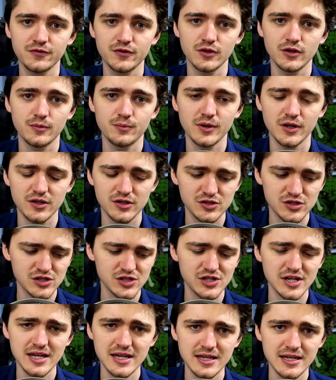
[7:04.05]
for, but
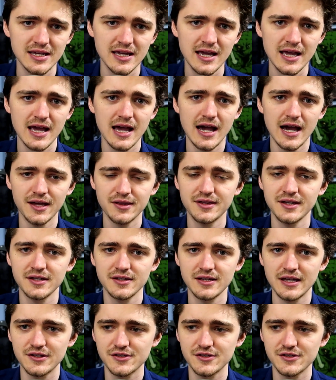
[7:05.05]
she I think